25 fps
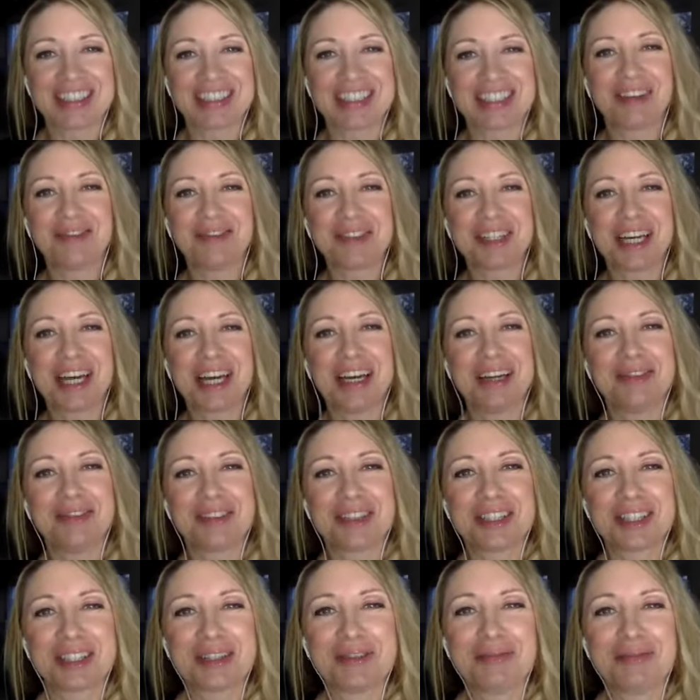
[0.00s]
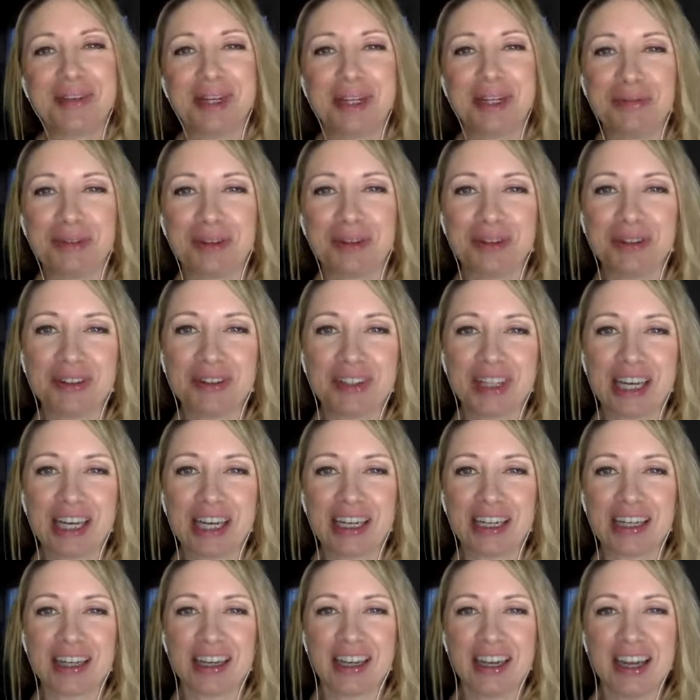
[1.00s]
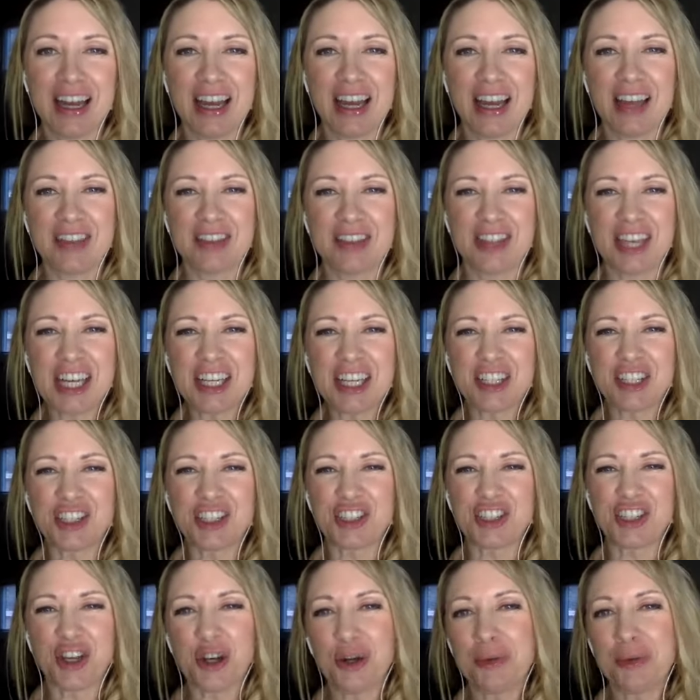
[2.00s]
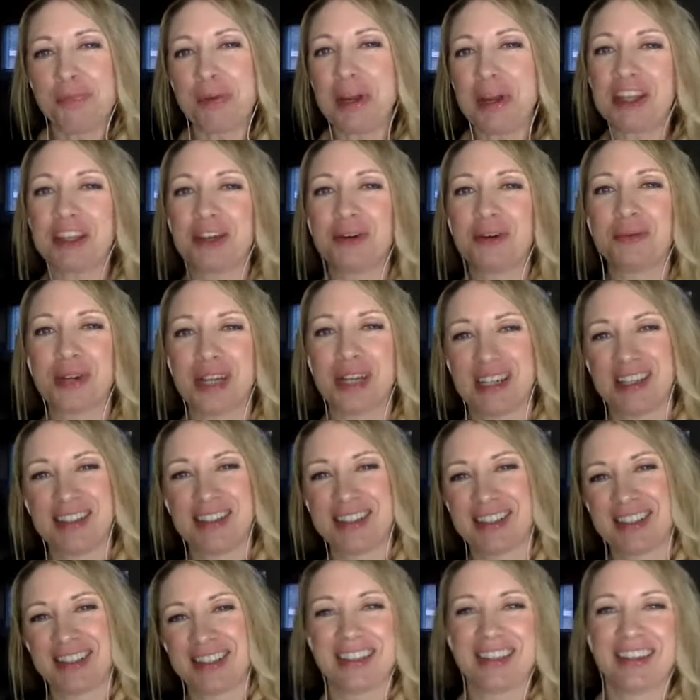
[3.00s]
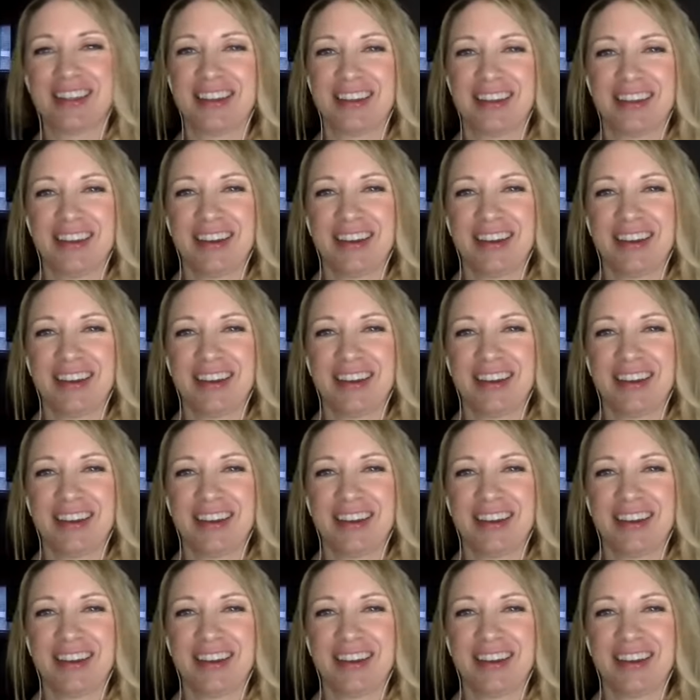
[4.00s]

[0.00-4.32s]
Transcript: sometimes to people like they should be the ones to